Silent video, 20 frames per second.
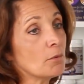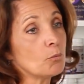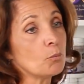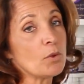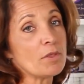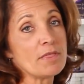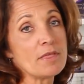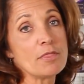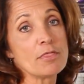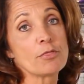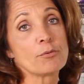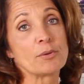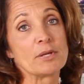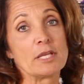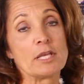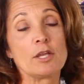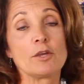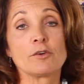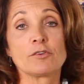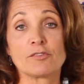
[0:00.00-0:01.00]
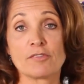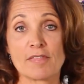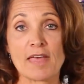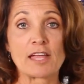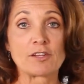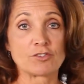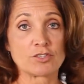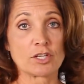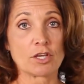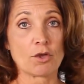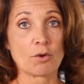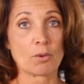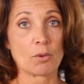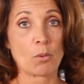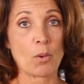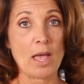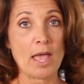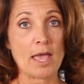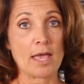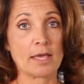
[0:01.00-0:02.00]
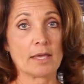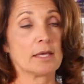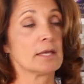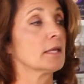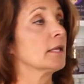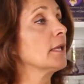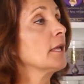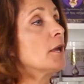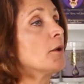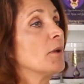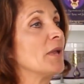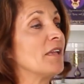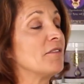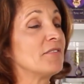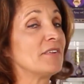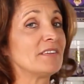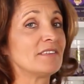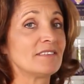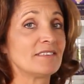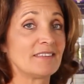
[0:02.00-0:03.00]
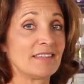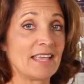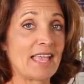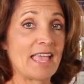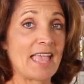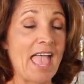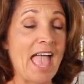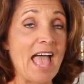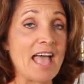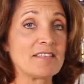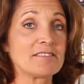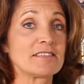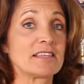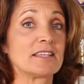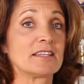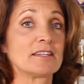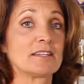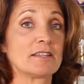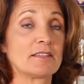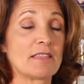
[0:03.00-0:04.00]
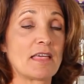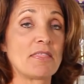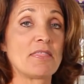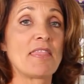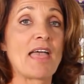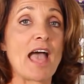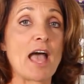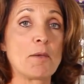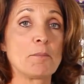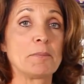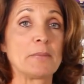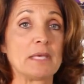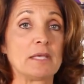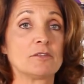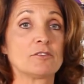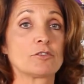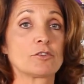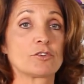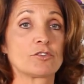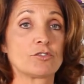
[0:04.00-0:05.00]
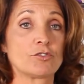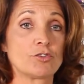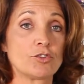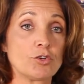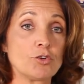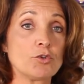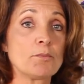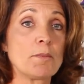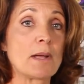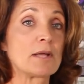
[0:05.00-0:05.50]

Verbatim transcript: within three years, that should go away. If it hasn't, then that means there's too